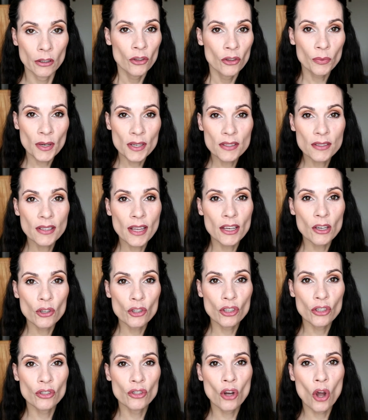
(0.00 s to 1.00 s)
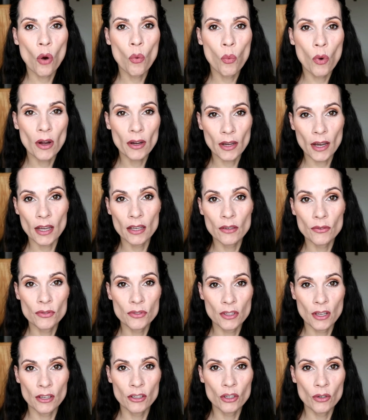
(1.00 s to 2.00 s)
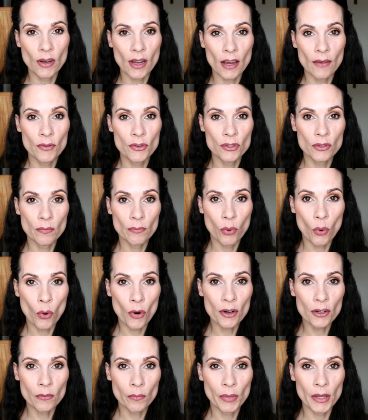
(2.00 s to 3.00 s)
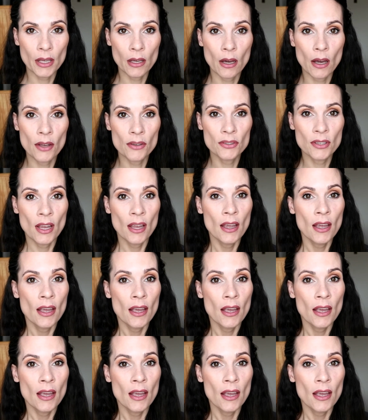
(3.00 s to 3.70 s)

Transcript: The reason that you should know what kind of skin you have is important because